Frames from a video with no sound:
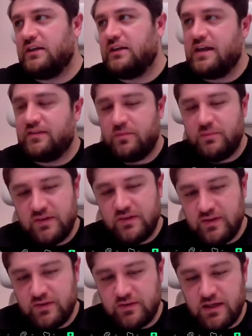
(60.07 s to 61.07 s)
to see it as a
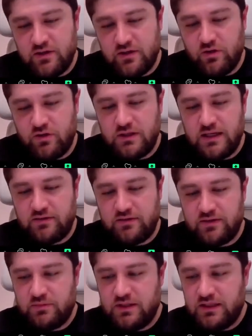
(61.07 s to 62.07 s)
business and not like
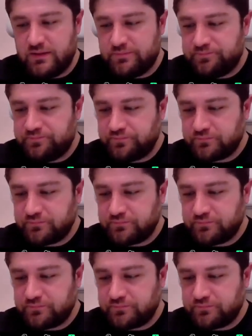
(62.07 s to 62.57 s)
something.